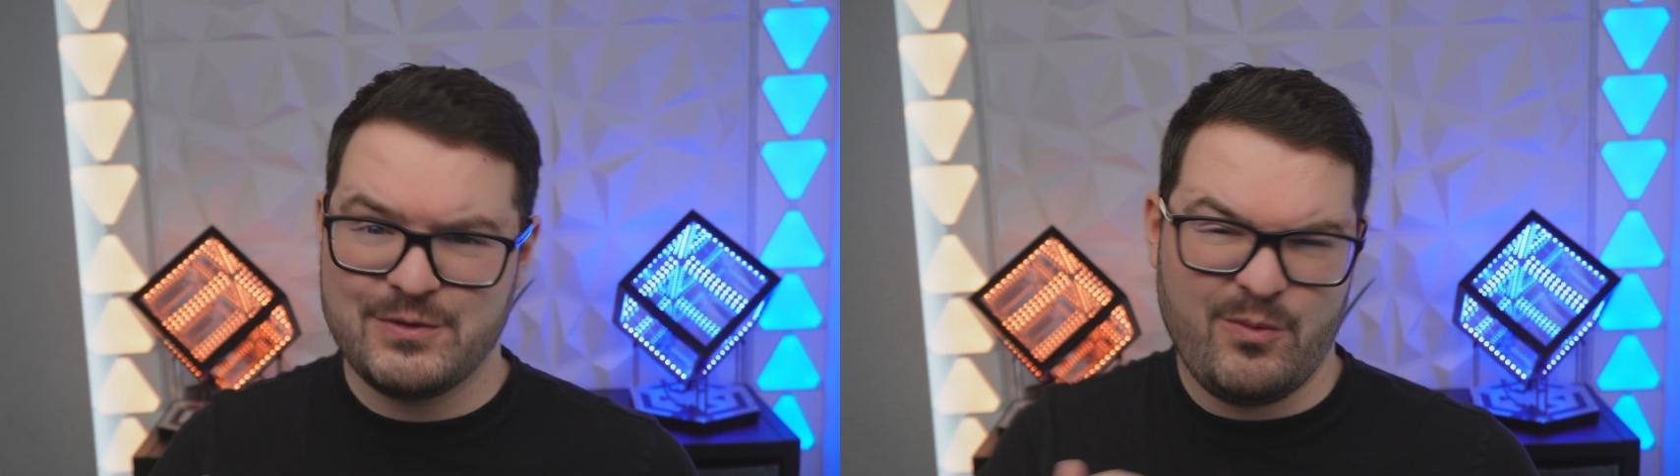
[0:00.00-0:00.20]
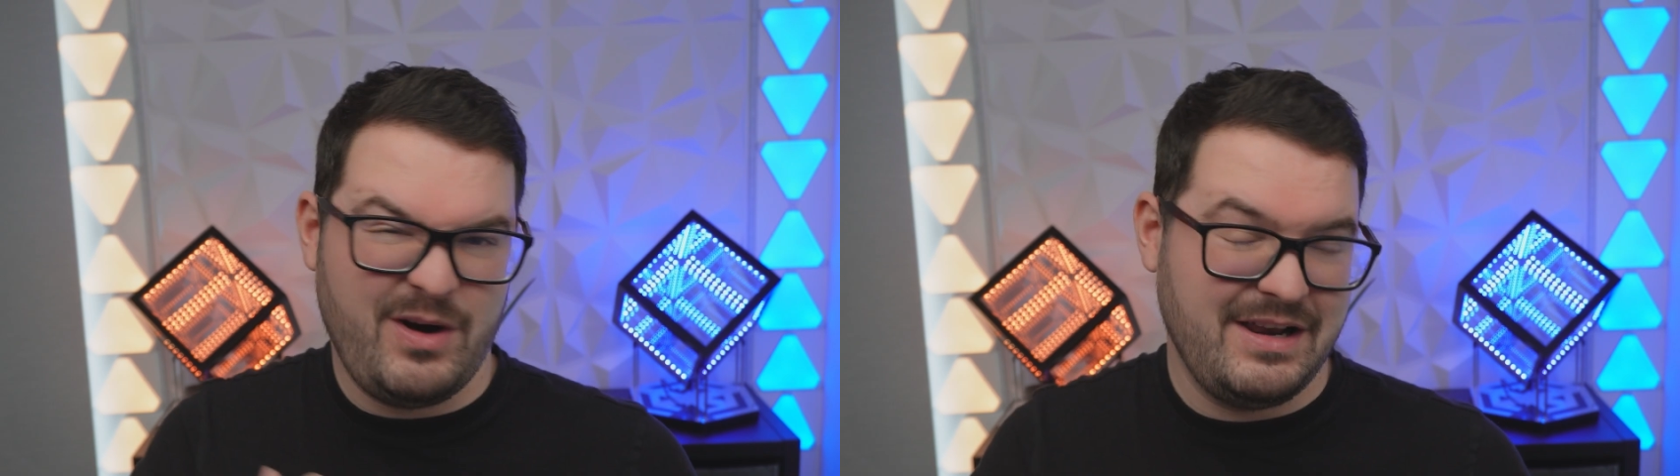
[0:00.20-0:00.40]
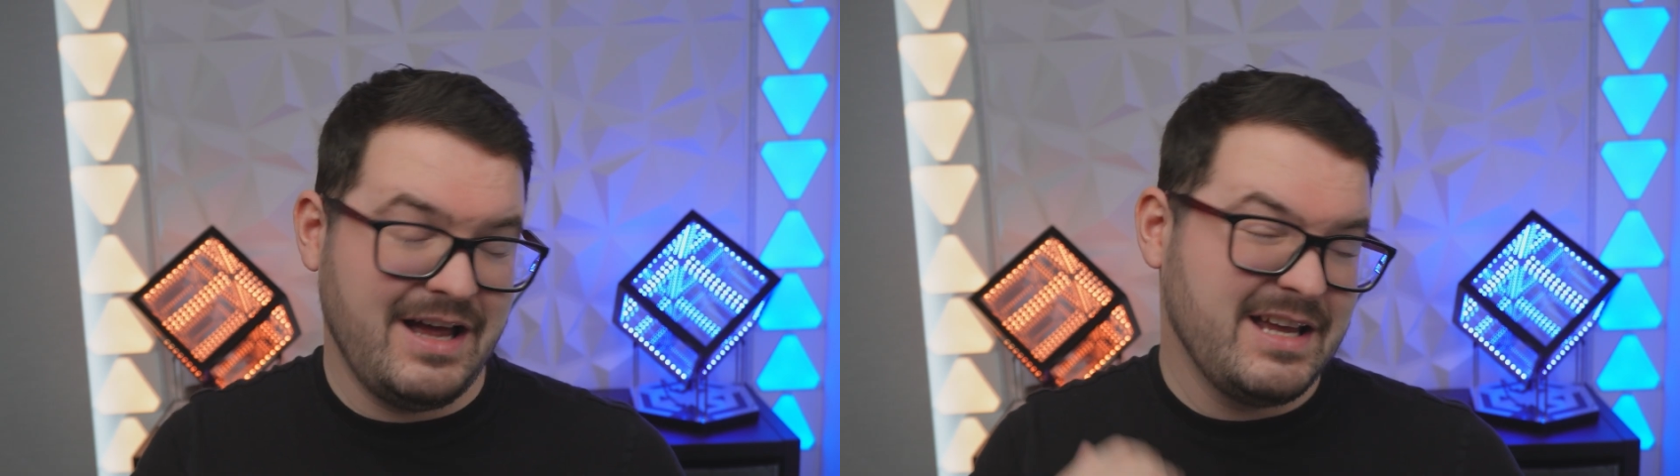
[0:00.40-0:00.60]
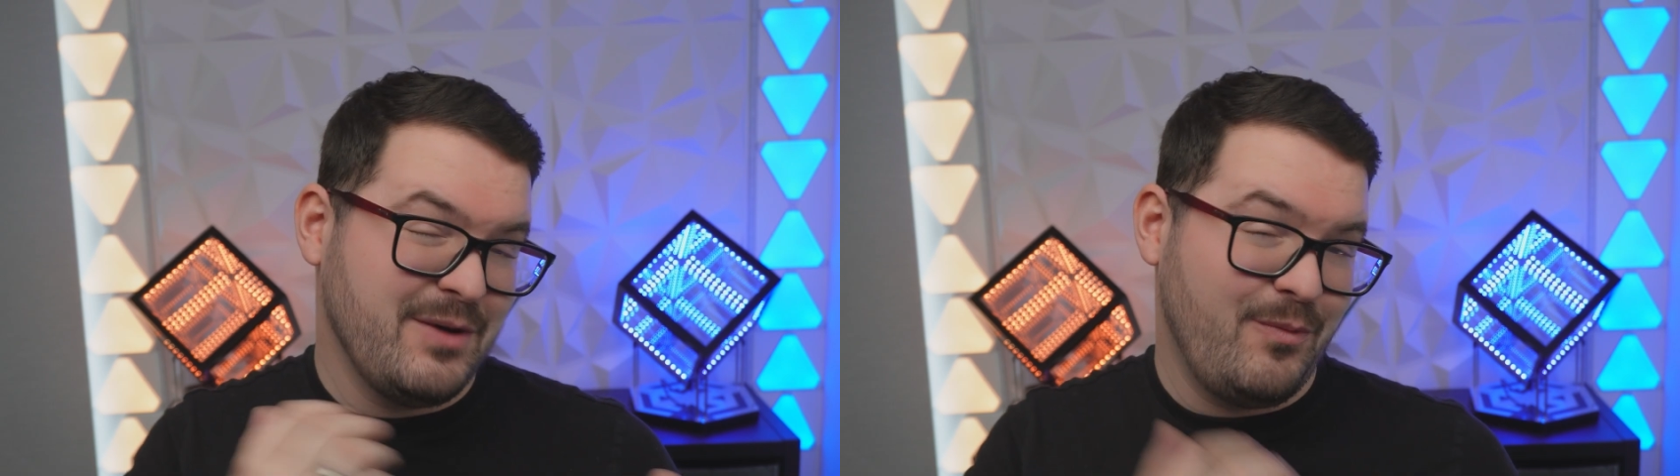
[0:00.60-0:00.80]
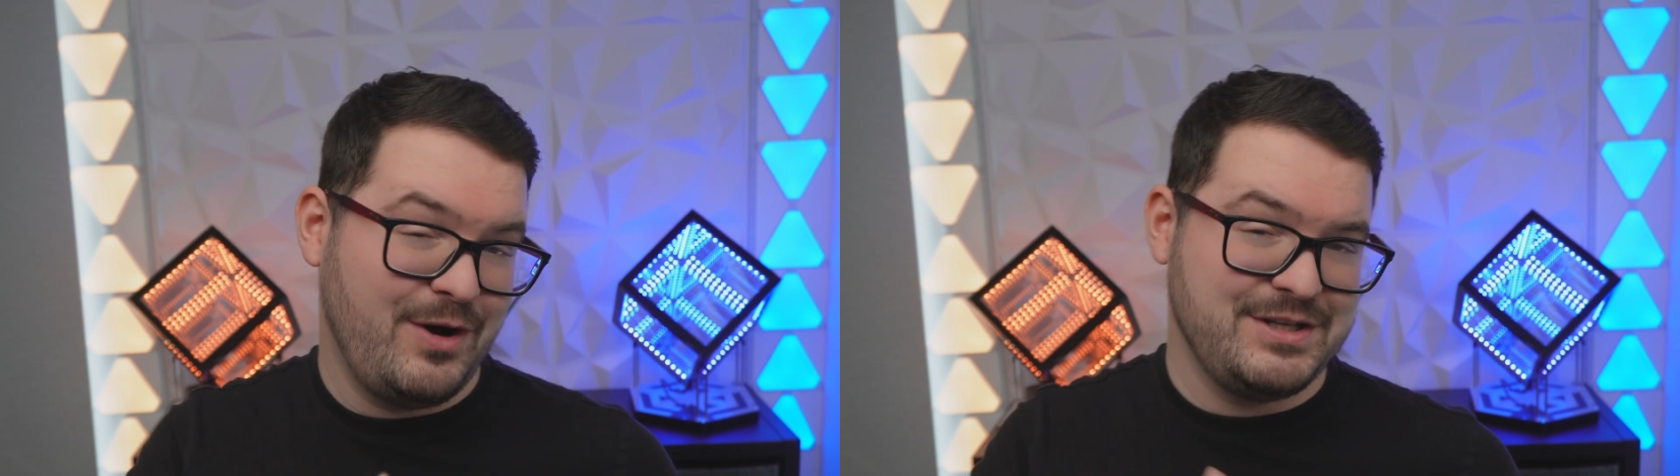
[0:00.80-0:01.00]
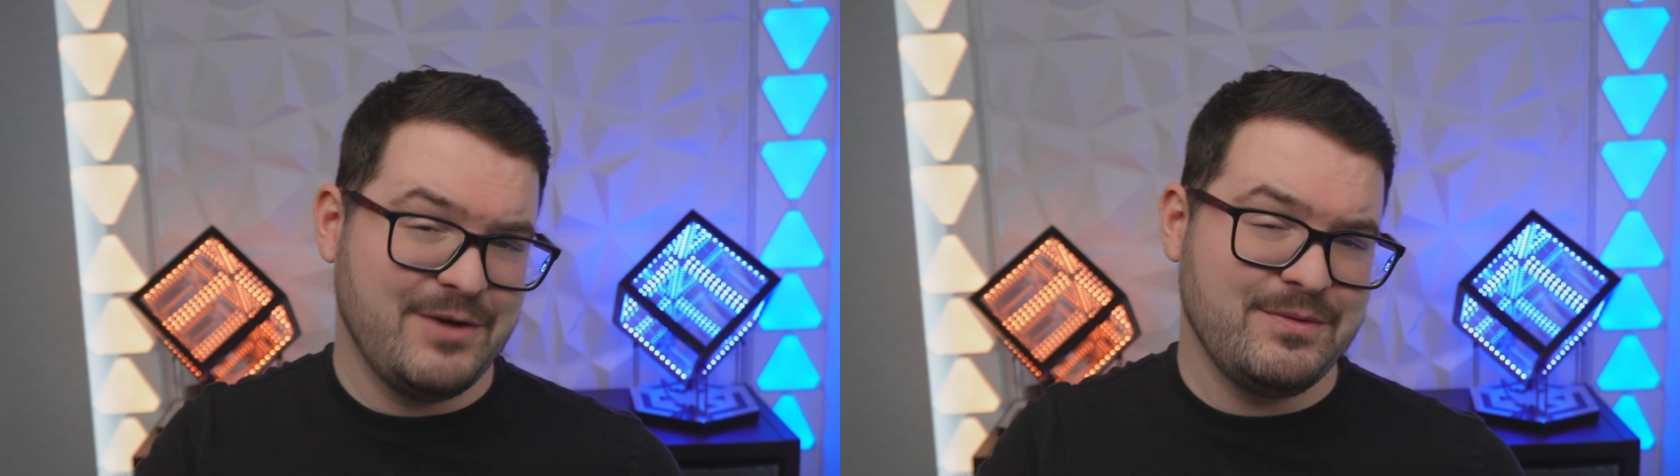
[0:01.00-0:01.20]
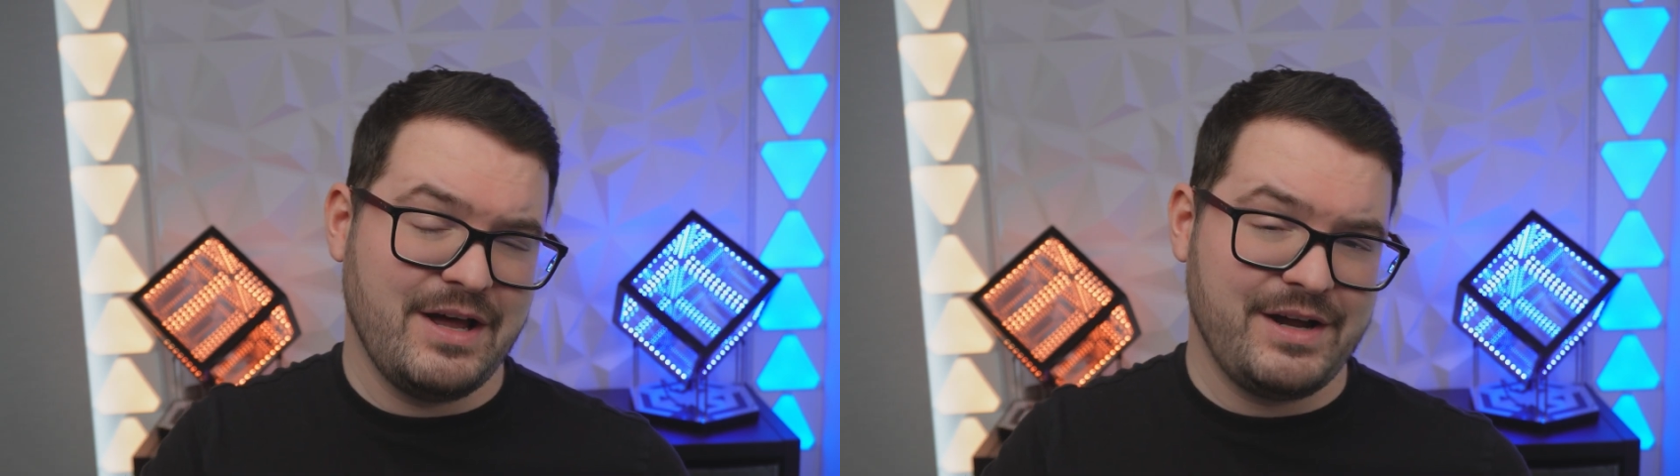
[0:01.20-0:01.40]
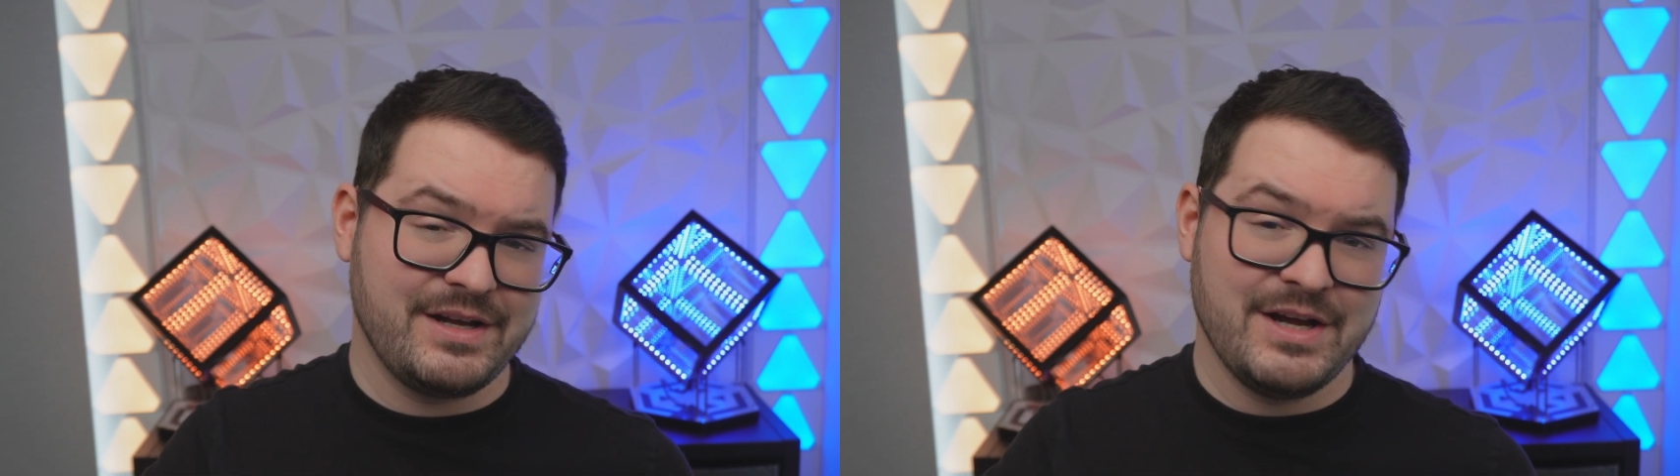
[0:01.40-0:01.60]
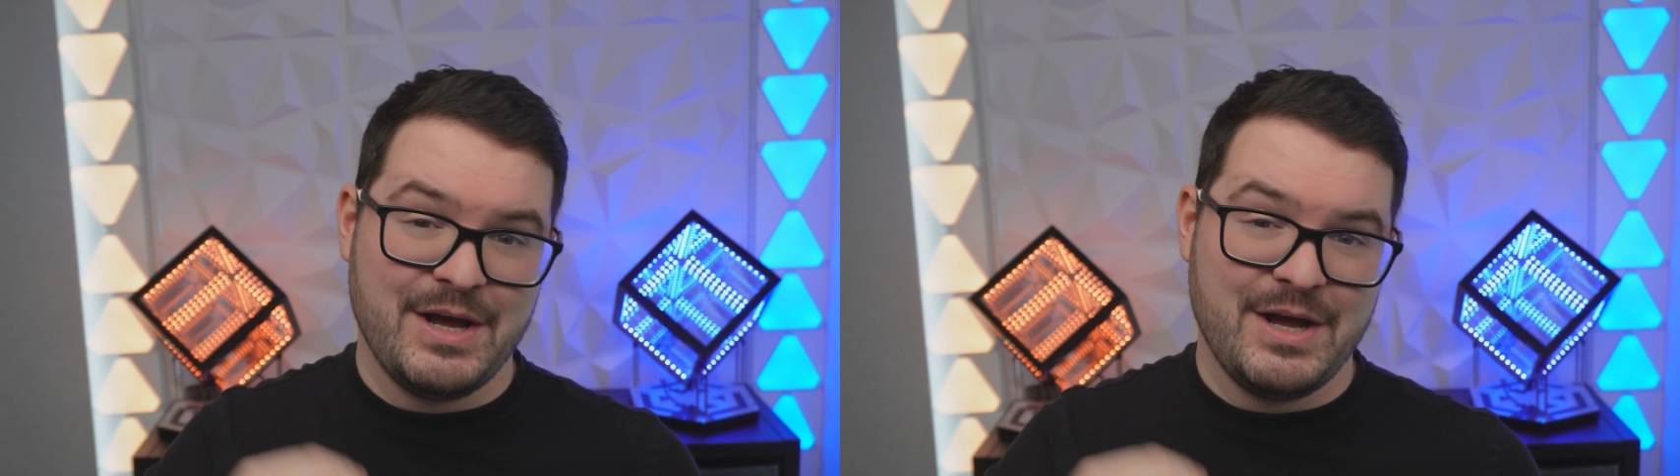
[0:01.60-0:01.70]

what I like and what I don't like,